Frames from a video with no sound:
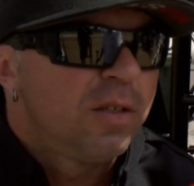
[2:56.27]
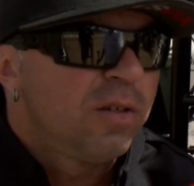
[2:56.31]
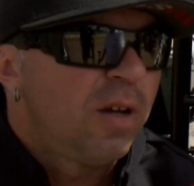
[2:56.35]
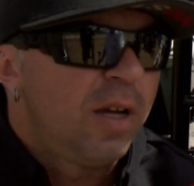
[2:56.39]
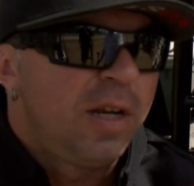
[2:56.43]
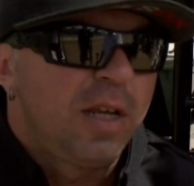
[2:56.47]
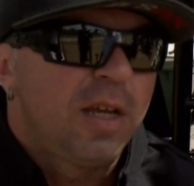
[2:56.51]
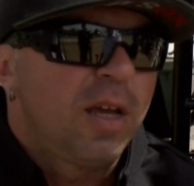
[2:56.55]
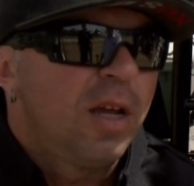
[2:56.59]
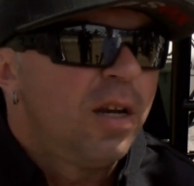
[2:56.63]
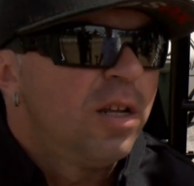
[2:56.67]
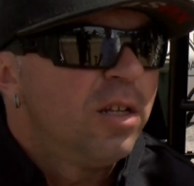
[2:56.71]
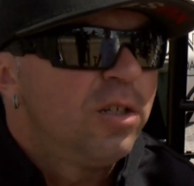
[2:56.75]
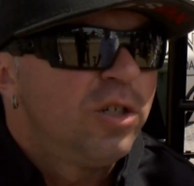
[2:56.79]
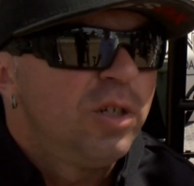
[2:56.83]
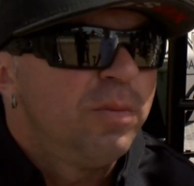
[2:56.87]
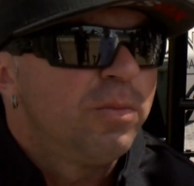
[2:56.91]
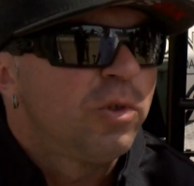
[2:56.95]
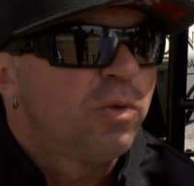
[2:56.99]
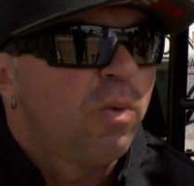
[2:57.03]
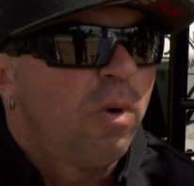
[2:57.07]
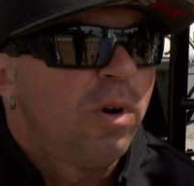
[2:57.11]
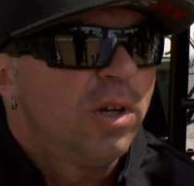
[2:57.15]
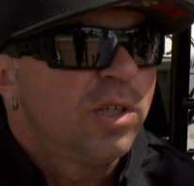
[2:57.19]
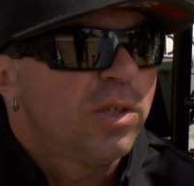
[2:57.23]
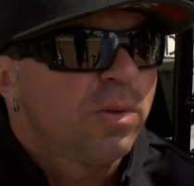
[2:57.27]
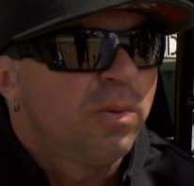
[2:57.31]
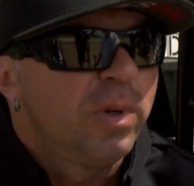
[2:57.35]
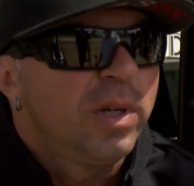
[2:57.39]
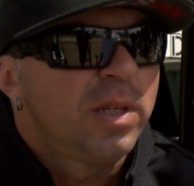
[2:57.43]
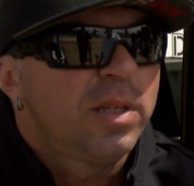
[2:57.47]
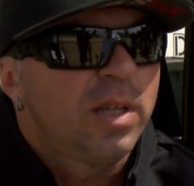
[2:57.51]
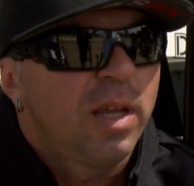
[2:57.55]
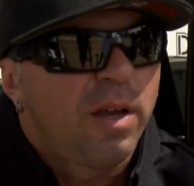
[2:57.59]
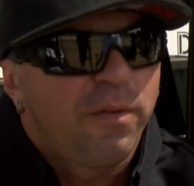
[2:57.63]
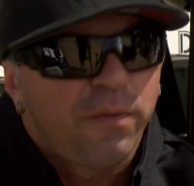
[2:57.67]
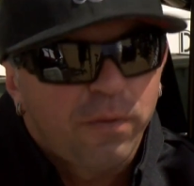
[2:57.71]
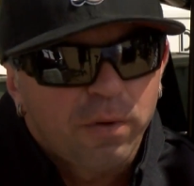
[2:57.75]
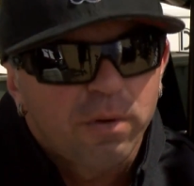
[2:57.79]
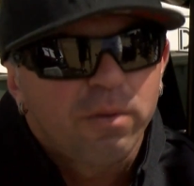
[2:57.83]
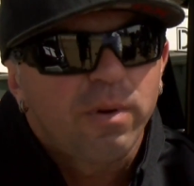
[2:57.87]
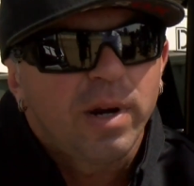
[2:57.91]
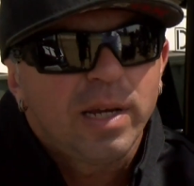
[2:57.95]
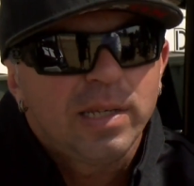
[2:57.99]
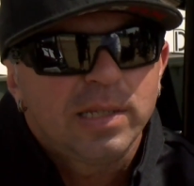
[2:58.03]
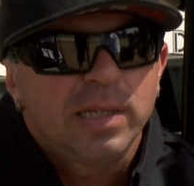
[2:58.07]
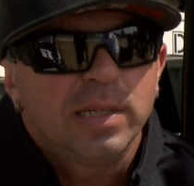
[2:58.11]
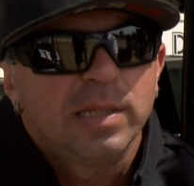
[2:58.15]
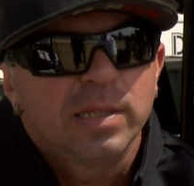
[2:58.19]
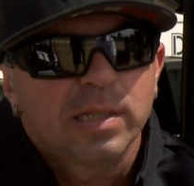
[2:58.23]
I only go to the gym twice a week now for
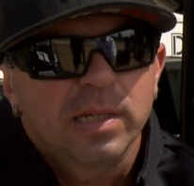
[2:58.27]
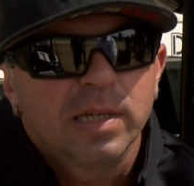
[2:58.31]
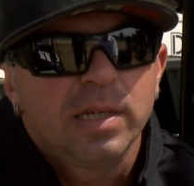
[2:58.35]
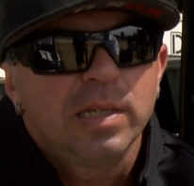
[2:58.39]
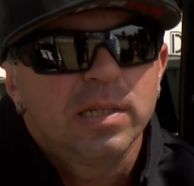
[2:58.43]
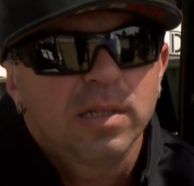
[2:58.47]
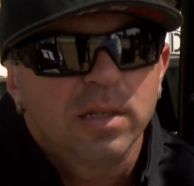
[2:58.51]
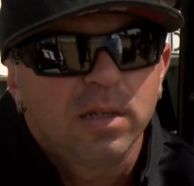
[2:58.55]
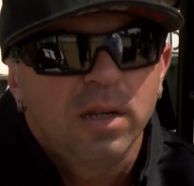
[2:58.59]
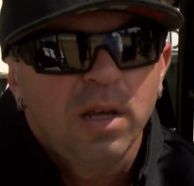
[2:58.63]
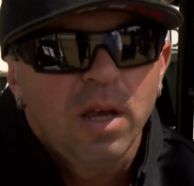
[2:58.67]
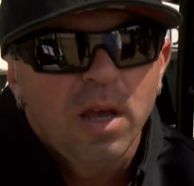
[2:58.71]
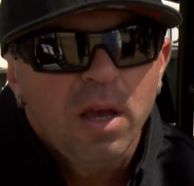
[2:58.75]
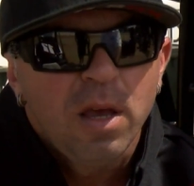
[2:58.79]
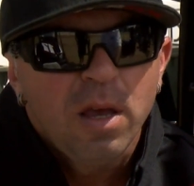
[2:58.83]
racing season,